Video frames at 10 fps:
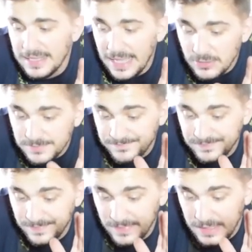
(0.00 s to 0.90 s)
Now,
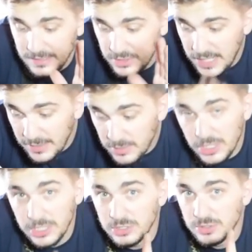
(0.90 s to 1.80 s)
today we're
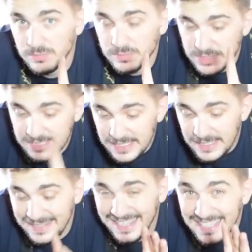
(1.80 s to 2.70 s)
going to
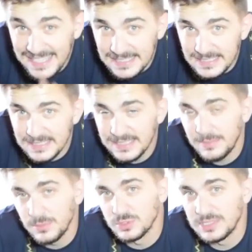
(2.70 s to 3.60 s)
see the easiest
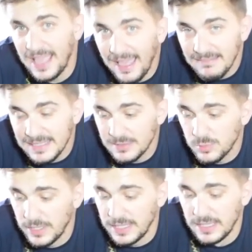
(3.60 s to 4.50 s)
and most
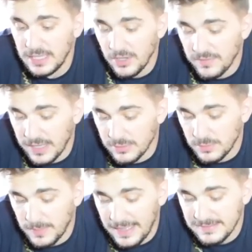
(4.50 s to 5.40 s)
elegant way of how
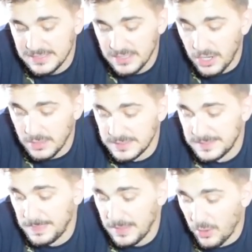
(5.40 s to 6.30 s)
to balance
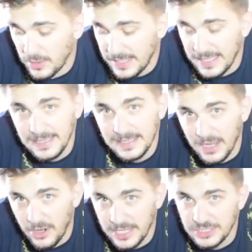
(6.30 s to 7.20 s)
carbs on a
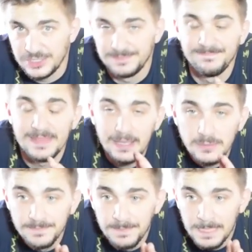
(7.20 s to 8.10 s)
car engine.
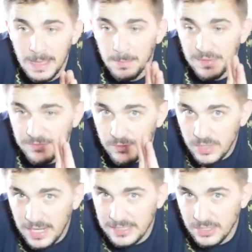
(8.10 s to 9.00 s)
Now,
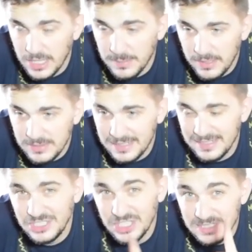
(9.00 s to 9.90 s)
before I talk about
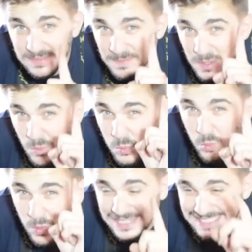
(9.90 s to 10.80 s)
that, just
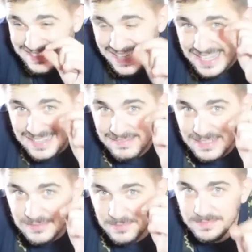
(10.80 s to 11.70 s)
one tiny
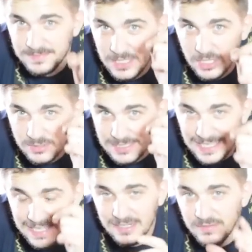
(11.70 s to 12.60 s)
little, you know,
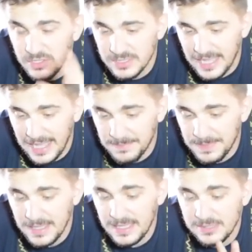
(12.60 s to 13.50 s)
second of your time
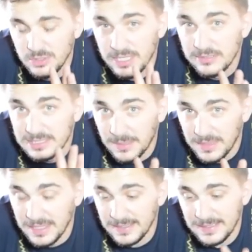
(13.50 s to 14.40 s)
to tell you
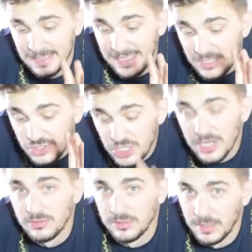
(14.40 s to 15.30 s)
something in
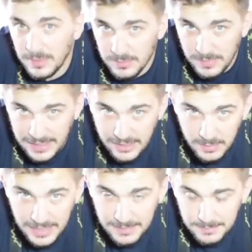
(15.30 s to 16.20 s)
general about
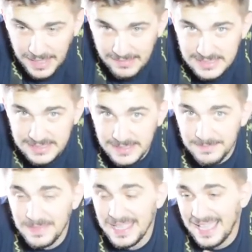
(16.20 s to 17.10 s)
bicarb balancing.
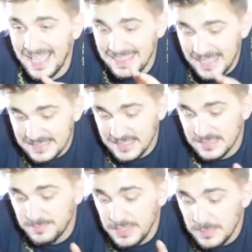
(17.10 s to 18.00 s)
And that's
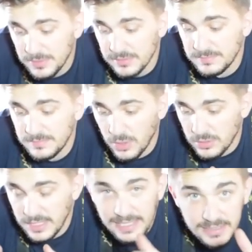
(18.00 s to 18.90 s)
that people
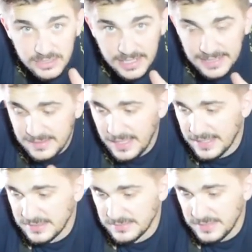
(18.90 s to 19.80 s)
on the internet
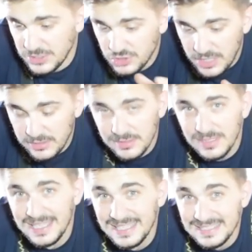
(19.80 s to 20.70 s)
and in
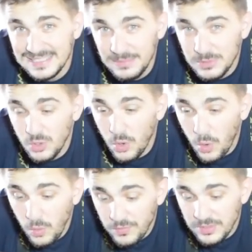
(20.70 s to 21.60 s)
general seem to
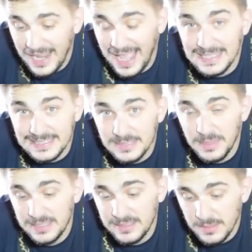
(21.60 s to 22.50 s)

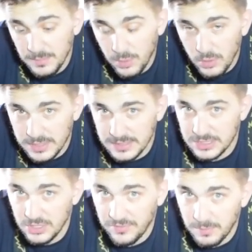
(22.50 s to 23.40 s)
overestimate the
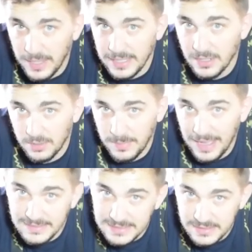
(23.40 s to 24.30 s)
importance of bicarb
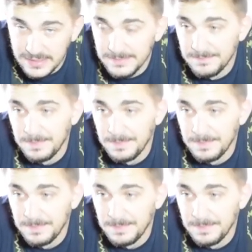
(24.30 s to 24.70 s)
balancing.